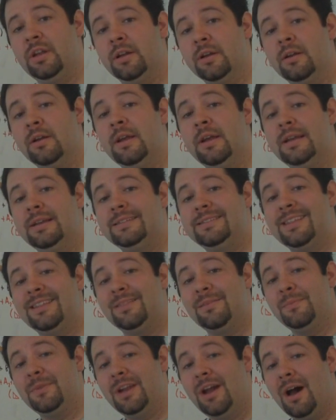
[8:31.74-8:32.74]
here is
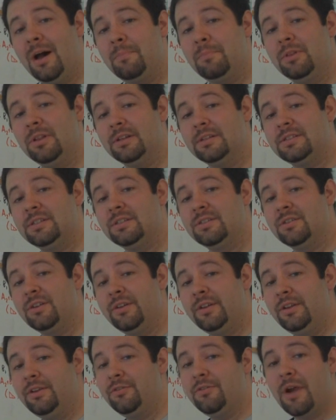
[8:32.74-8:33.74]
that the monopolist is
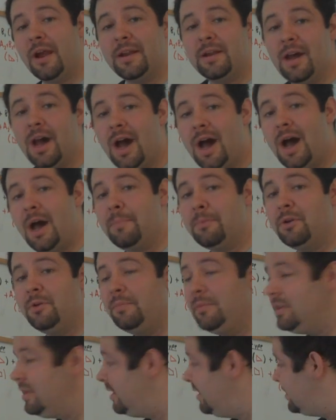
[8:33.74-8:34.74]
going to try to
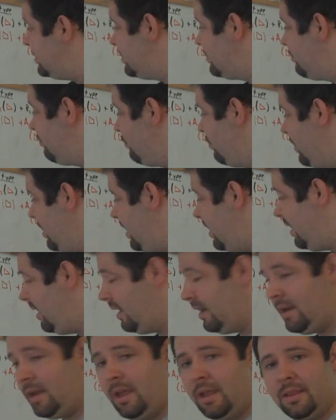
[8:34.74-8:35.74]
optimally
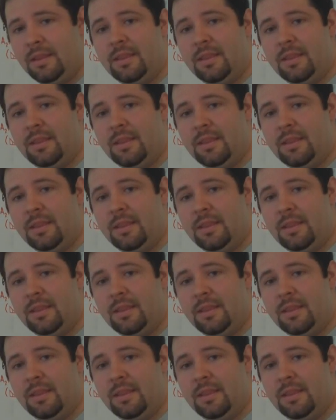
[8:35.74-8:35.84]
screen